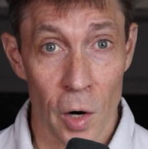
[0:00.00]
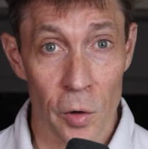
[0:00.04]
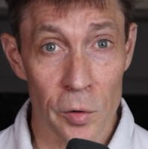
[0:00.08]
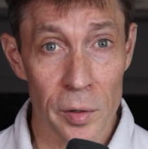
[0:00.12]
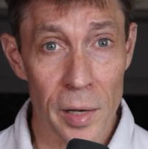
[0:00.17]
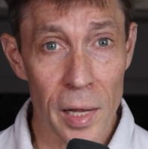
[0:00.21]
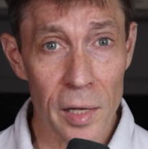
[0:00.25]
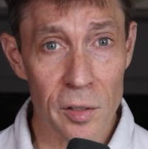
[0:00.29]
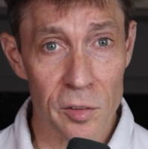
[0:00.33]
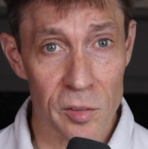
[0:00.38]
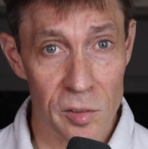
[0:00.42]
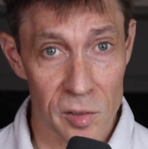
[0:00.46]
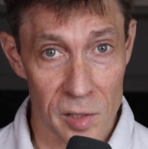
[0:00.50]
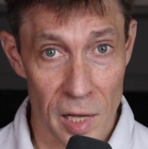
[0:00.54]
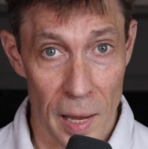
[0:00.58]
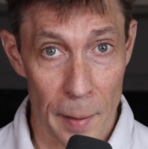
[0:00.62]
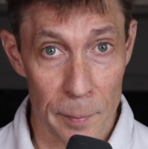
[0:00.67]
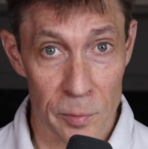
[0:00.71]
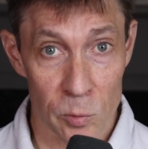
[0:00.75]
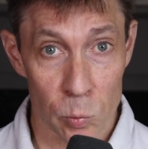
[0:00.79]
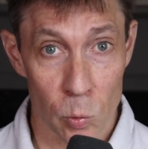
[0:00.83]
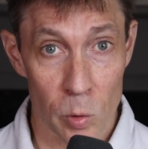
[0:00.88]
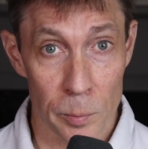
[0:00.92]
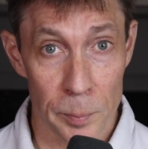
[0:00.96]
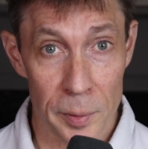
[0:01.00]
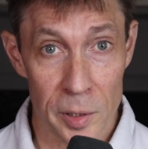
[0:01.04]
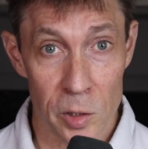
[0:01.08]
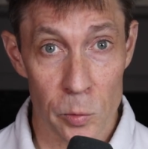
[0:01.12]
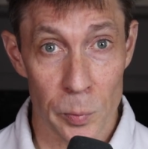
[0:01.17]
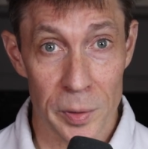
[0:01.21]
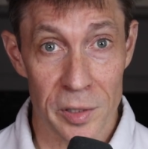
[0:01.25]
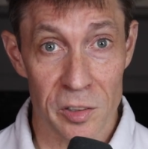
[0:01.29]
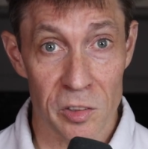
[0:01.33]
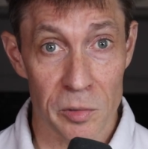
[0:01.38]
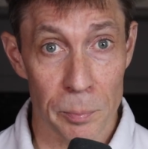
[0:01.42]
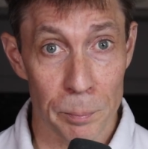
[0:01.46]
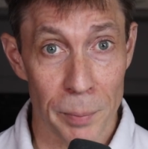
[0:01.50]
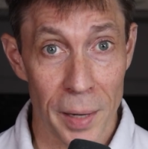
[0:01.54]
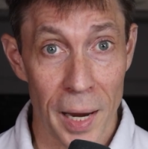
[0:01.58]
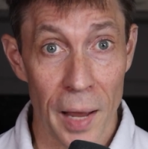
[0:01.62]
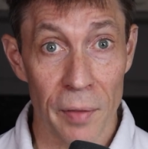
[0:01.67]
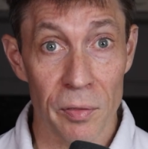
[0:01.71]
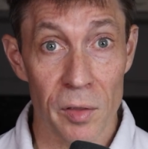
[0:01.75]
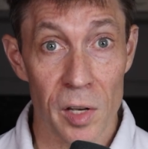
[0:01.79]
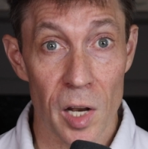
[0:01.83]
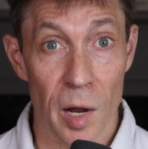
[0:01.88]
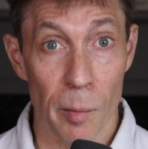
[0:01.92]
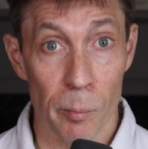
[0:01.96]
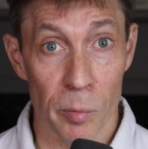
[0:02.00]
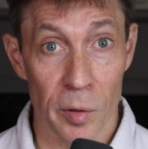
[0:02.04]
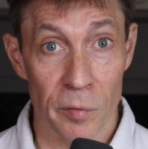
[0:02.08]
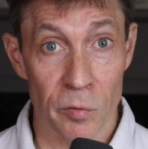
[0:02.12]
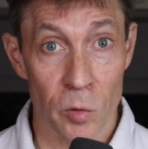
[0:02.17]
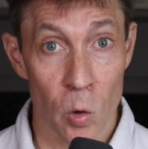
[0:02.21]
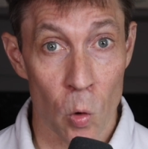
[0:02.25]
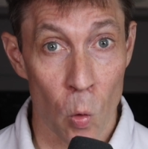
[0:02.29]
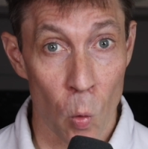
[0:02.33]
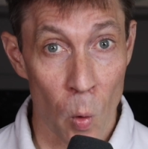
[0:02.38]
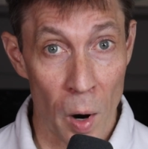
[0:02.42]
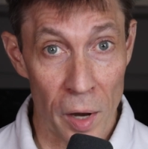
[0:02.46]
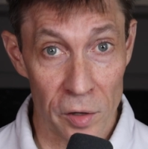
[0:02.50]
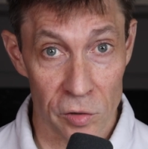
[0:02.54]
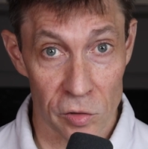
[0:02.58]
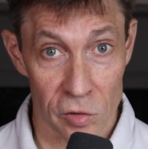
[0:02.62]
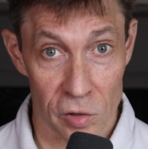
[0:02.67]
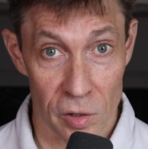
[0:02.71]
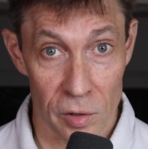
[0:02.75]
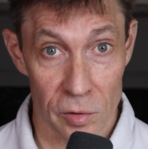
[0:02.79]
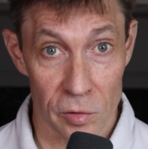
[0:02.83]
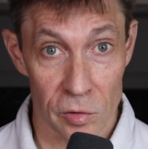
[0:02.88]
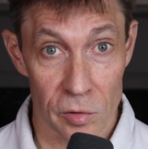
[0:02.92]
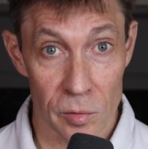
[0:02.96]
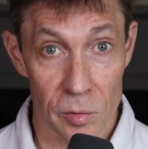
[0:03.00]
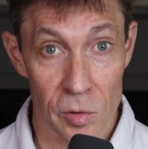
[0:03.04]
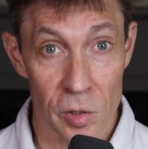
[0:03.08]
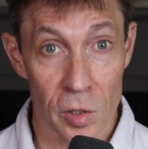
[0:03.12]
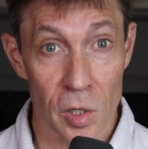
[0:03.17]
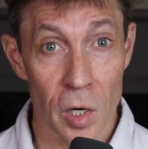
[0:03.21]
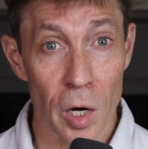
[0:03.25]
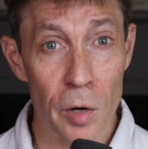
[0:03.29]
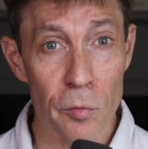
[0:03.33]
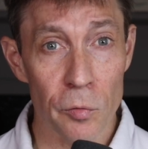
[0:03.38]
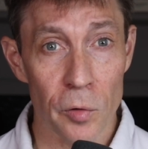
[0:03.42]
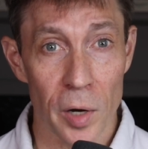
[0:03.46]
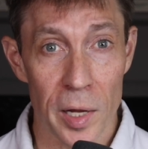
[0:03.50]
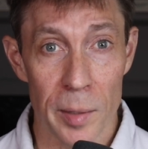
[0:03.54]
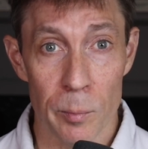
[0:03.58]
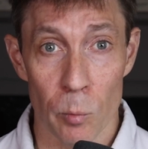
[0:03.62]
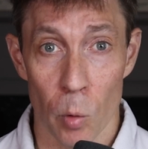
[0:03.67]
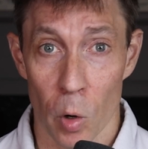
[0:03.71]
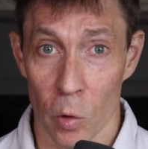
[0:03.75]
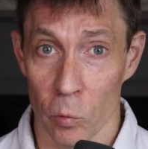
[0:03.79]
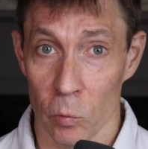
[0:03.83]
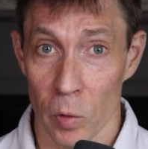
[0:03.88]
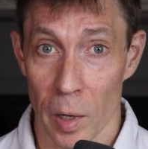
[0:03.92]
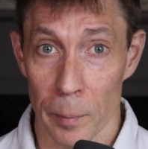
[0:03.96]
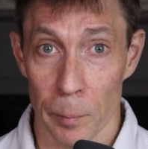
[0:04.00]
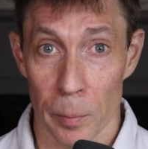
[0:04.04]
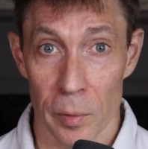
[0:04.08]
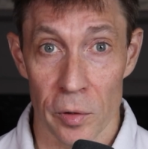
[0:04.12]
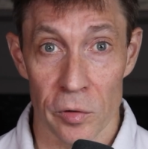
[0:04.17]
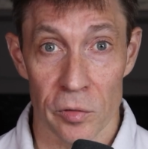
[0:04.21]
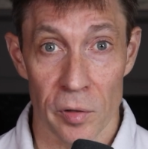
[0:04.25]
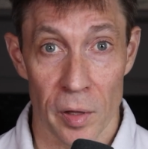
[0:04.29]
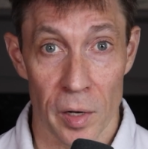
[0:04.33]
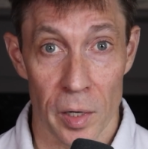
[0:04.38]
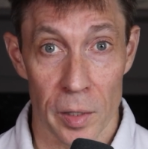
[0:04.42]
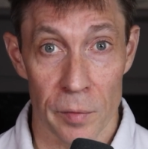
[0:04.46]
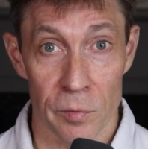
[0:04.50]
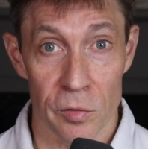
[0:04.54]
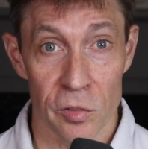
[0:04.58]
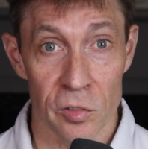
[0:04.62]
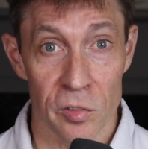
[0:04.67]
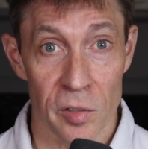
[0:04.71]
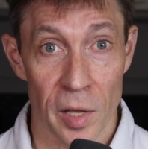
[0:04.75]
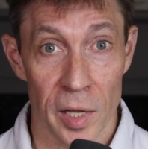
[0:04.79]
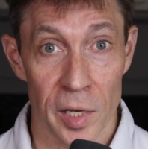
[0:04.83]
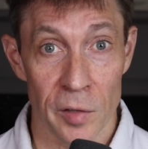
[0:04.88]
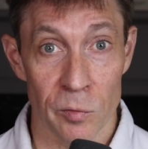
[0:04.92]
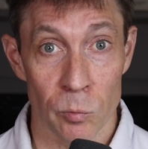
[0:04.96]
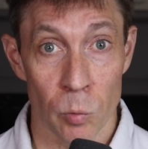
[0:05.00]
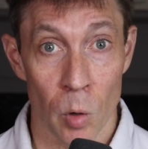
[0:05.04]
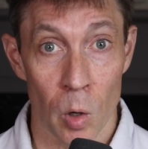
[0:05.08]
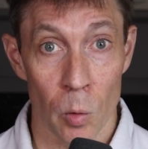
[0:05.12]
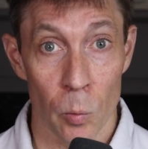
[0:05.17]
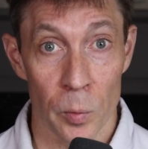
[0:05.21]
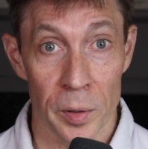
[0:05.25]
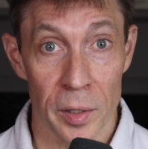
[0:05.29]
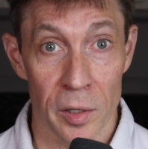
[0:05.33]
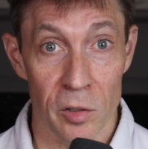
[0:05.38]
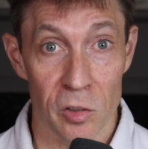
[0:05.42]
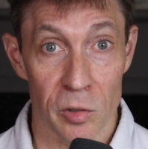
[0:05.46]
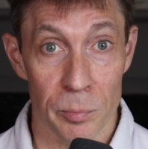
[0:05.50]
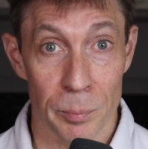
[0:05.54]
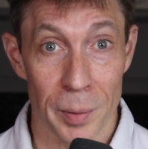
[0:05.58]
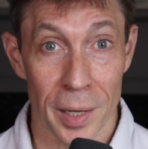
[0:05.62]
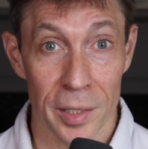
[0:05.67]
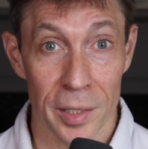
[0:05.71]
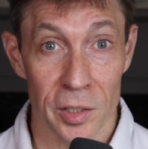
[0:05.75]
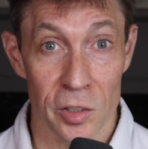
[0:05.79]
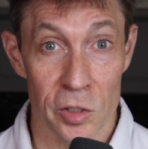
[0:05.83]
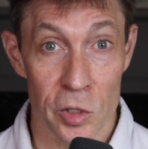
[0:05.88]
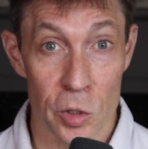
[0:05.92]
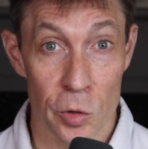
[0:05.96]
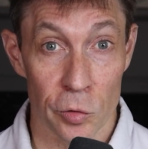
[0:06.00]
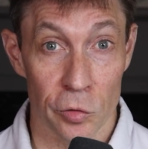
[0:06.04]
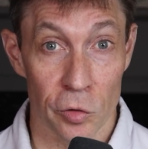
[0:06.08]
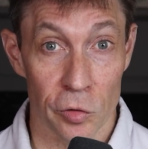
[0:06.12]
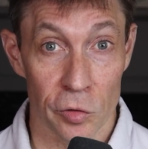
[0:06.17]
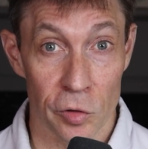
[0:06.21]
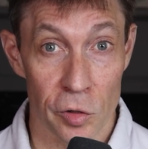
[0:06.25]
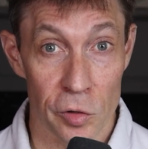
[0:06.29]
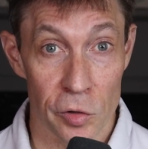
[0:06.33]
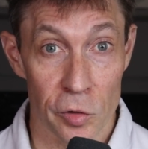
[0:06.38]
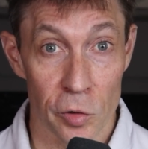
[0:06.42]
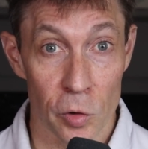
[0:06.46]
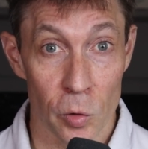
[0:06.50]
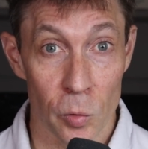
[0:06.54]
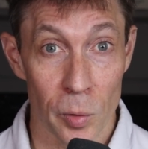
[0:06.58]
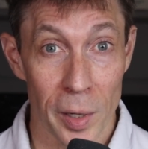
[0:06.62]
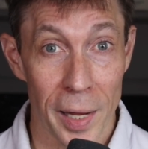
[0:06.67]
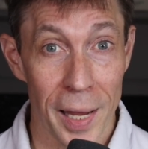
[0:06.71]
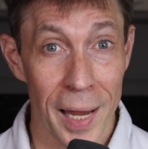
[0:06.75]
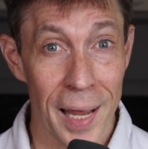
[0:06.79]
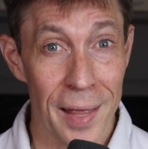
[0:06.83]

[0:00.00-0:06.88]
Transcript: our next steps would be to expand the number of questions to cover a more representative set of what we expect users to do,